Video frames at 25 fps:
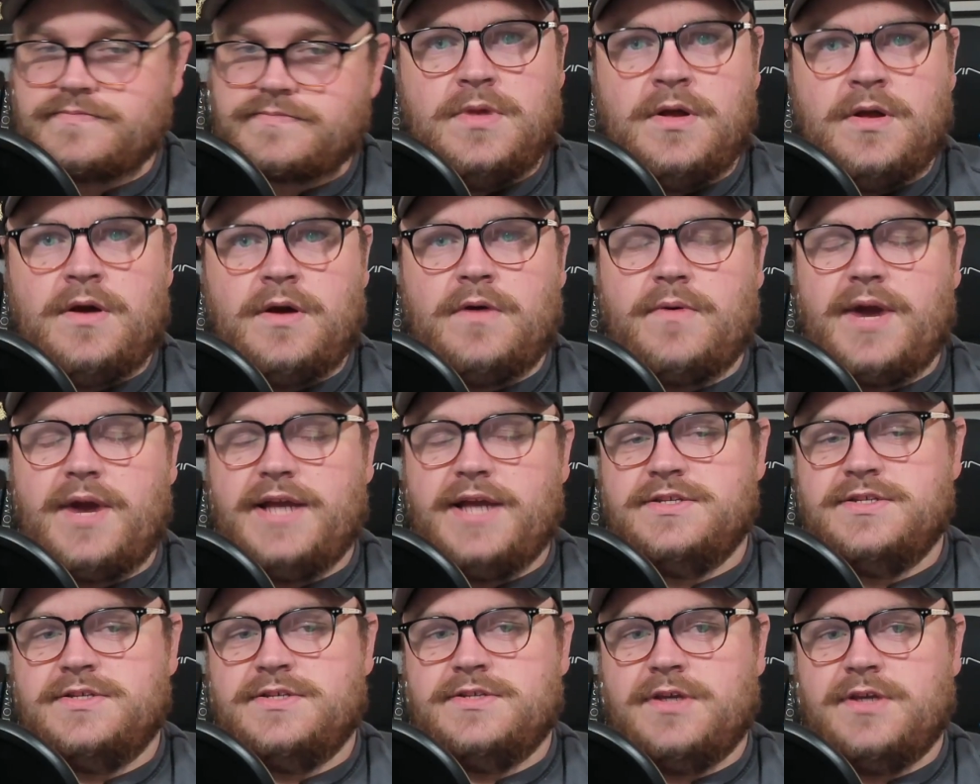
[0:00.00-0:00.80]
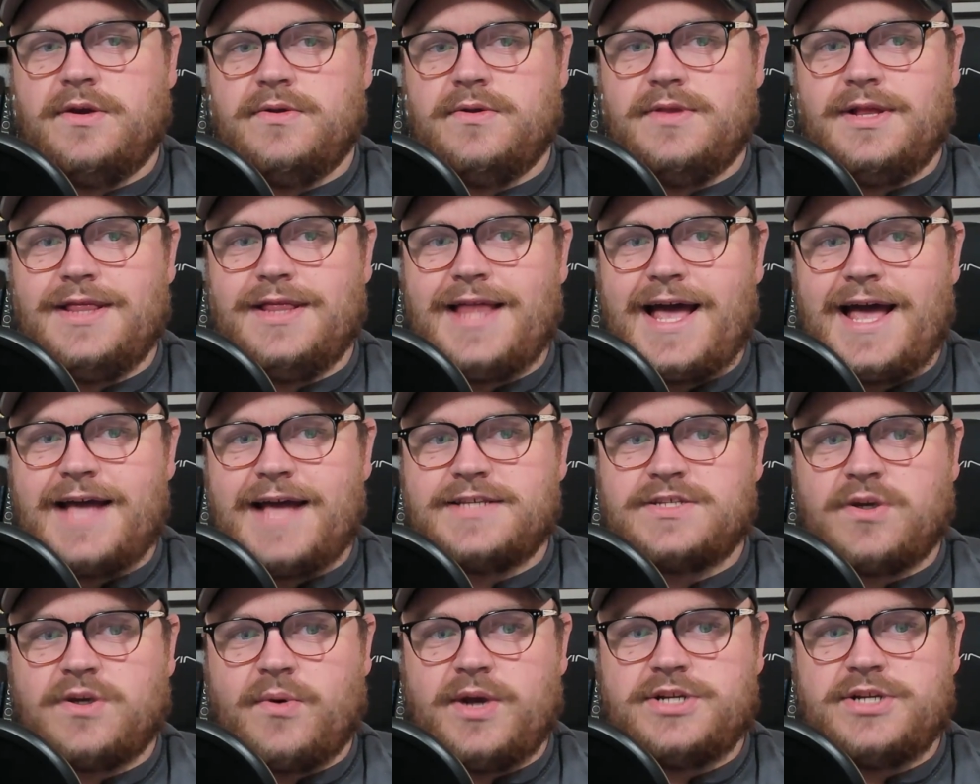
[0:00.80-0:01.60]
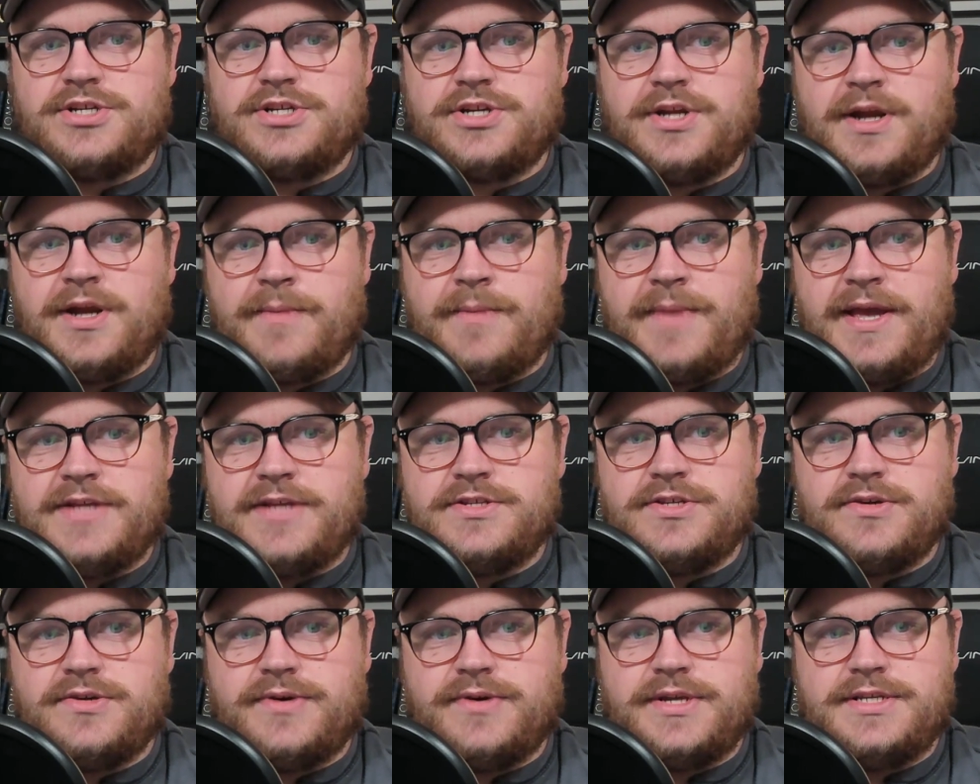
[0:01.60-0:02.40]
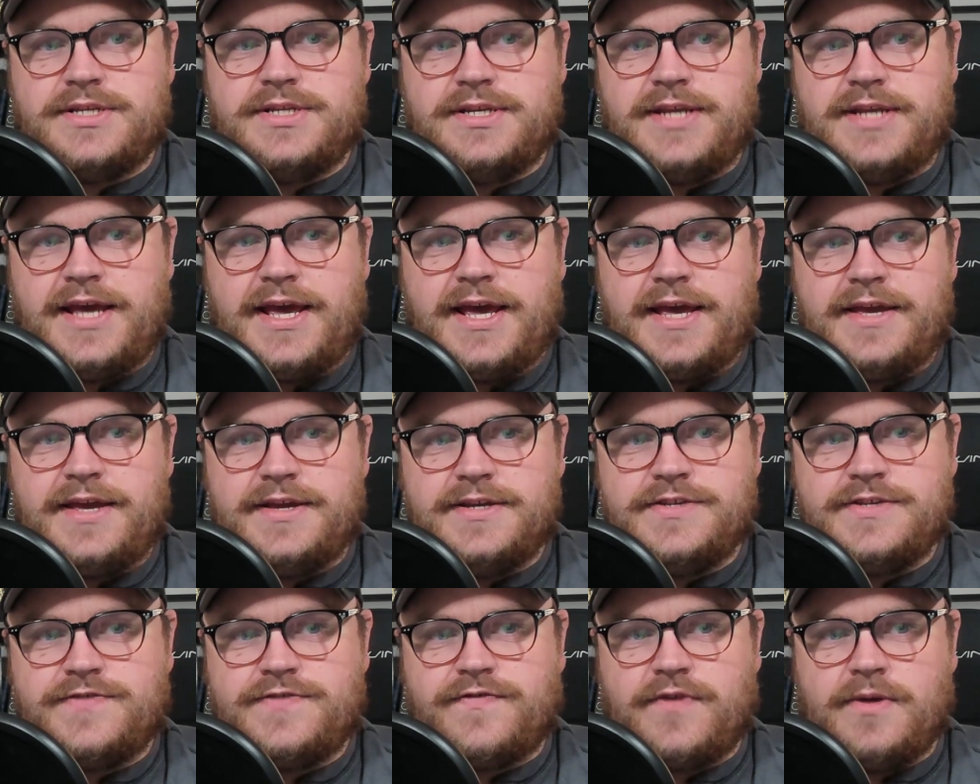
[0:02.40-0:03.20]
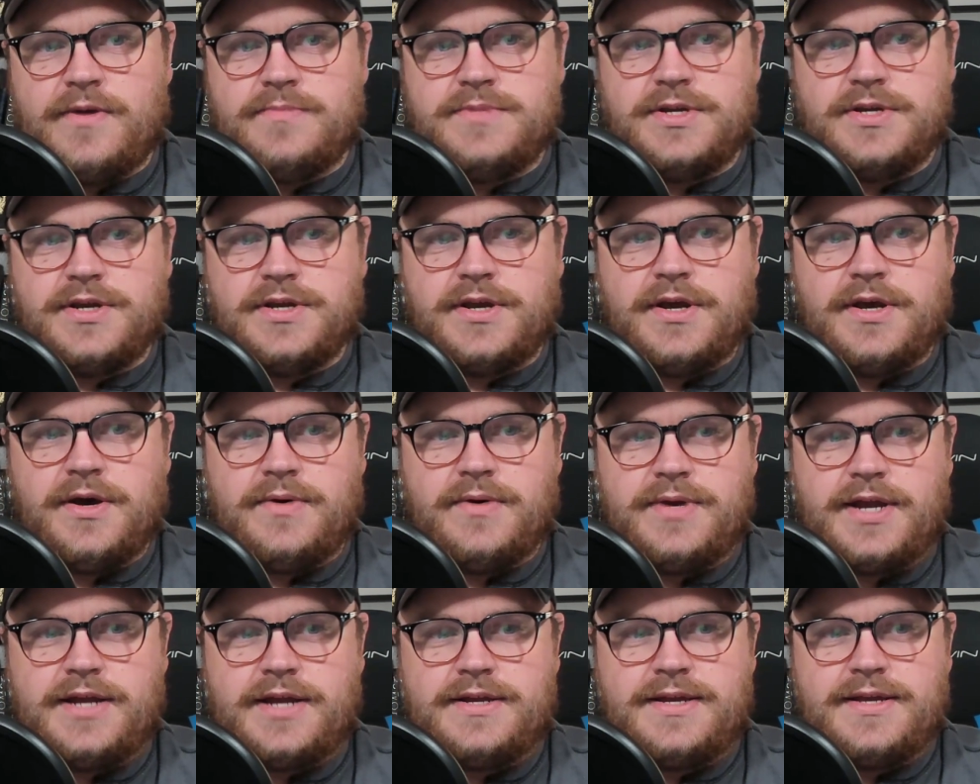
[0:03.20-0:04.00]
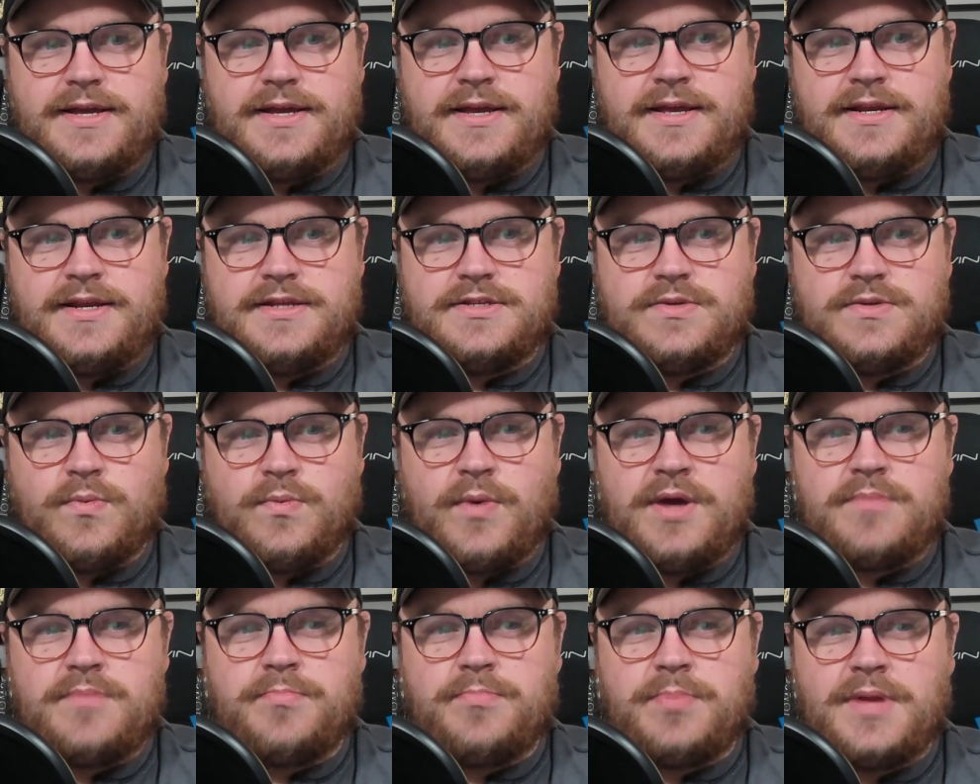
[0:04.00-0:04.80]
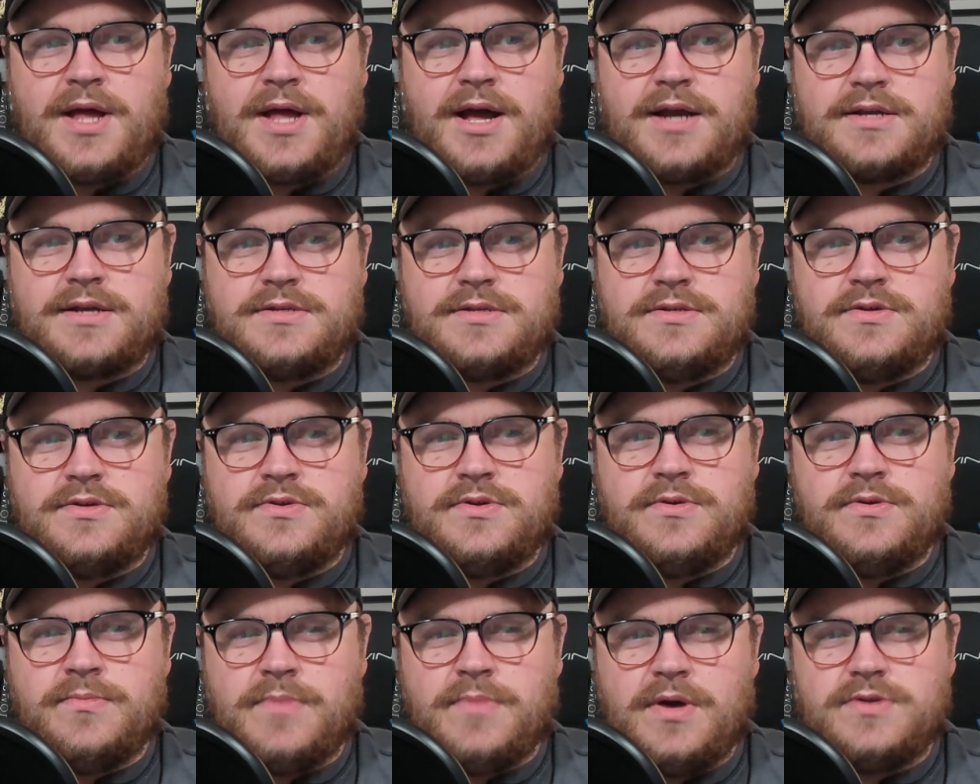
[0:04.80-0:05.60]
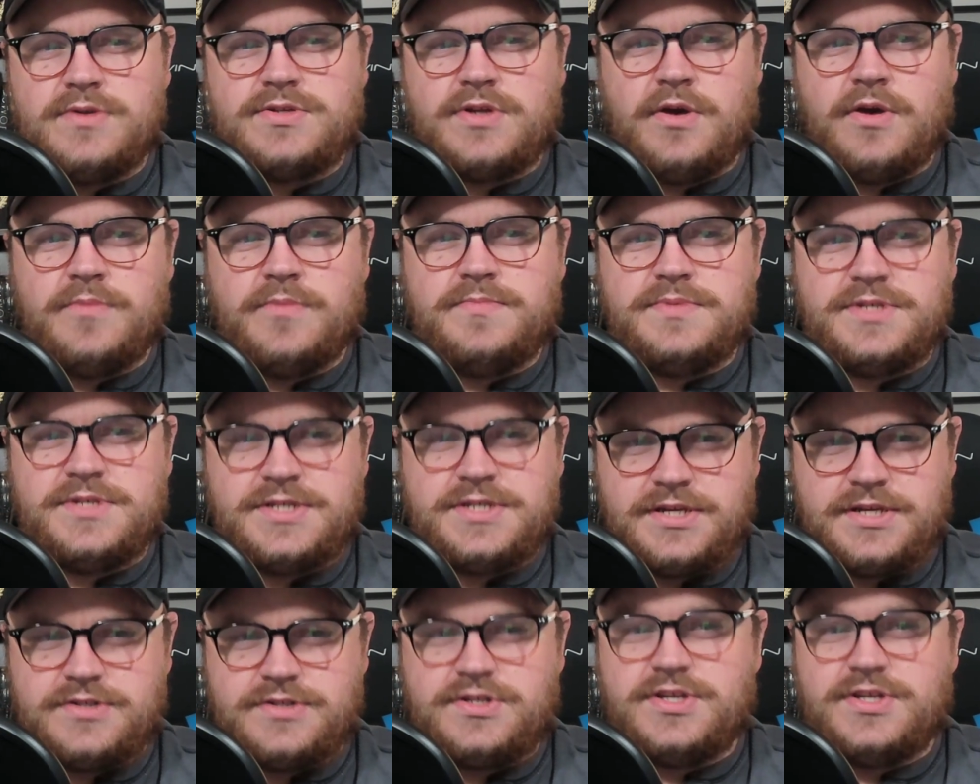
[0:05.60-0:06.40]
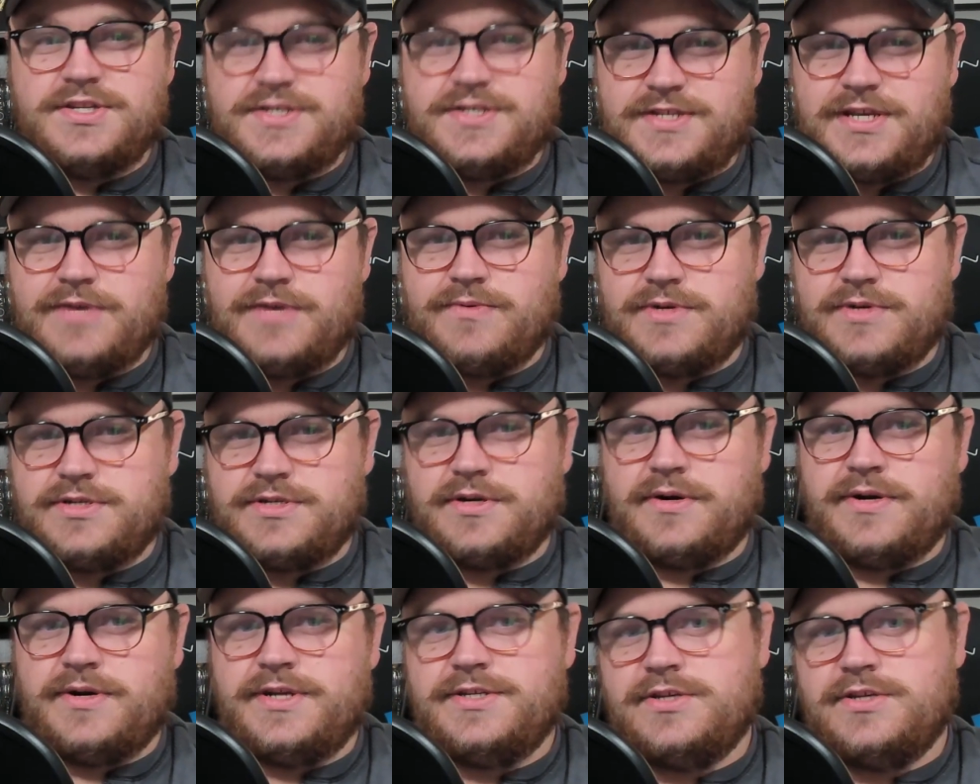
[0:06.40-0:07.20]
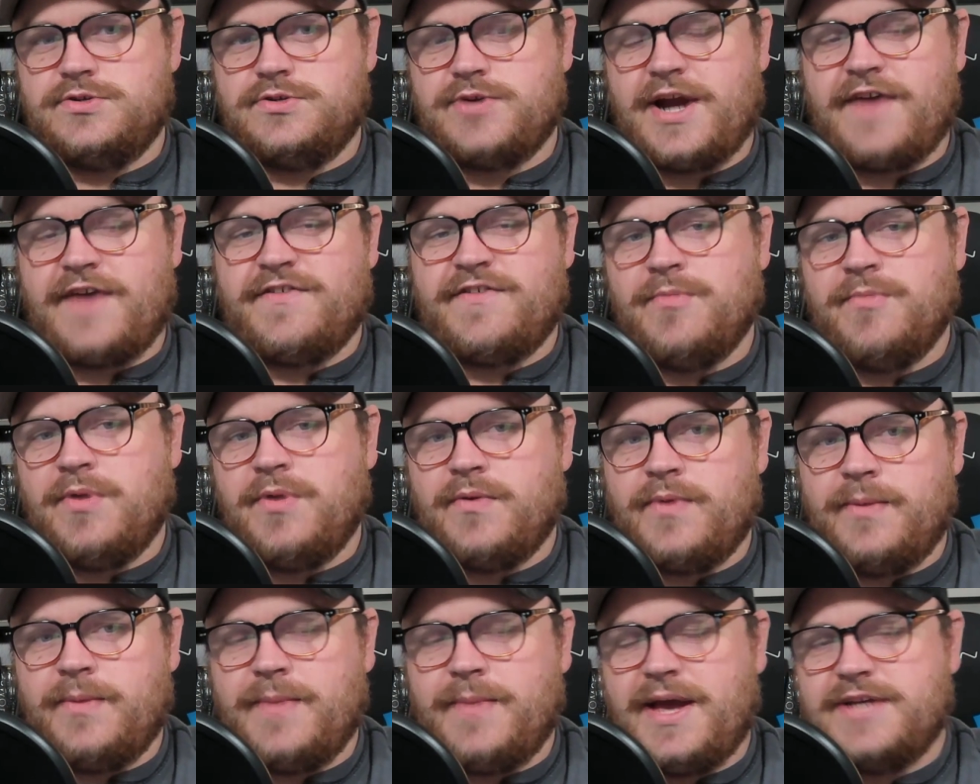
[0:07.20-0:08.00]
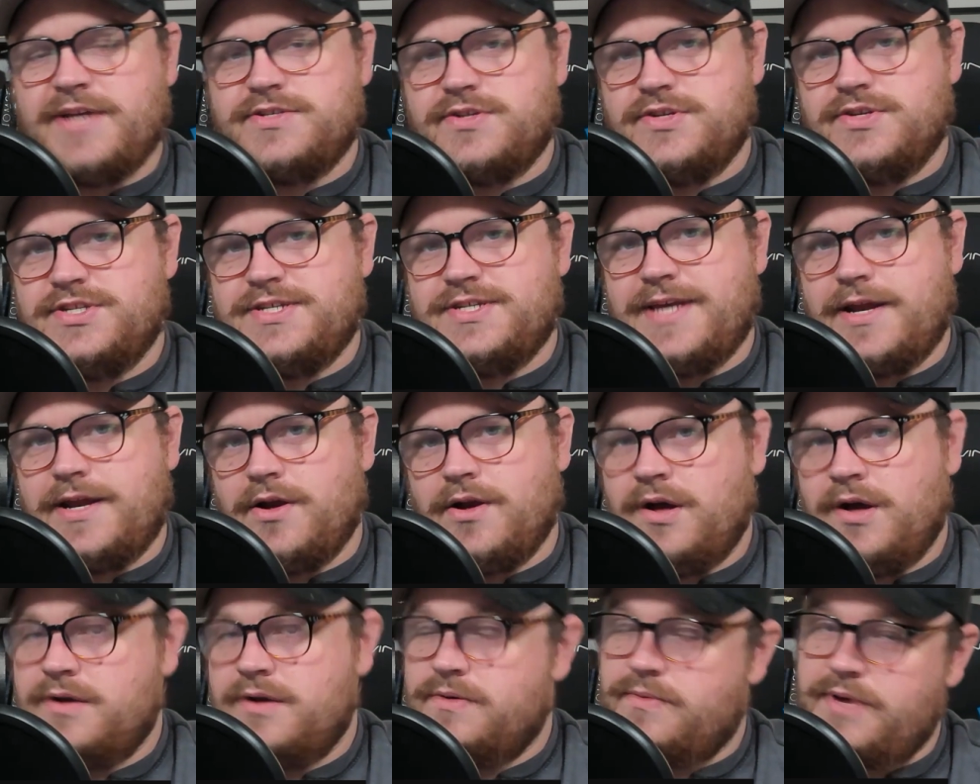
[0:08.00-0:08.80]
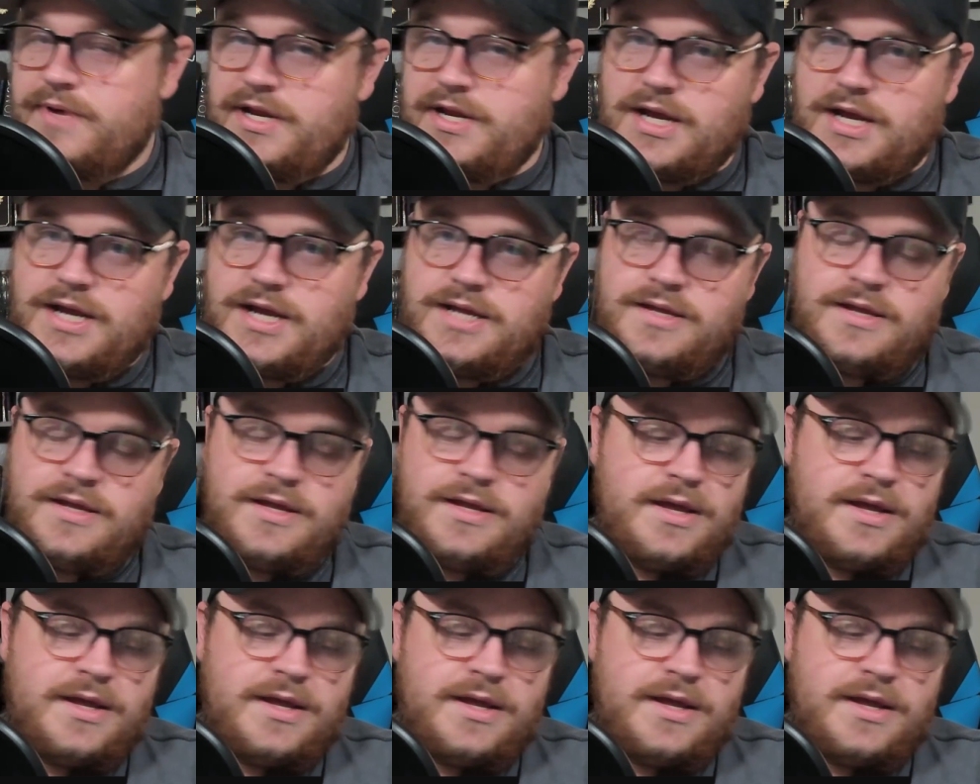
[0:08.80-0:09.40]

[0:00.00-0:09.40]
all right so the last question i'm answering today is from dakota and it's what block do you most hope to see return draftable remastered set on arena